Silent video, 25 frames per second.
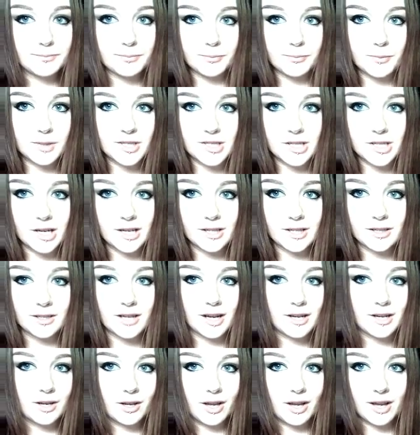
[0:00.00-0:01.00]
we're done.
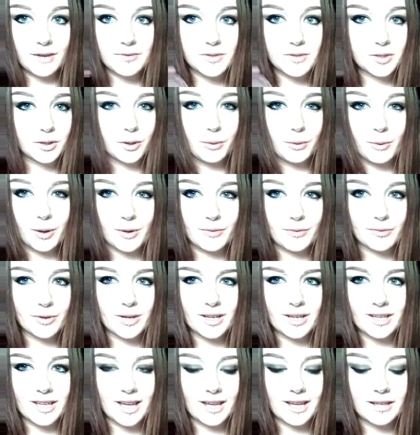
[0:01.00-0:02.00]
I don't have to go over
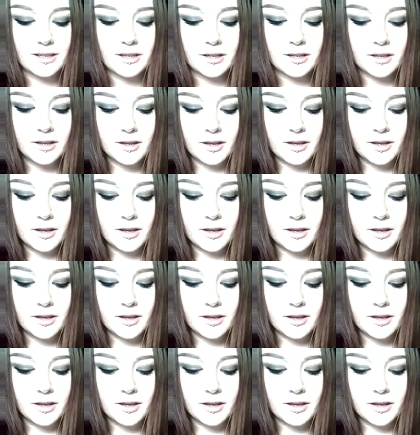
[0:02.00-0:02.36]
it again.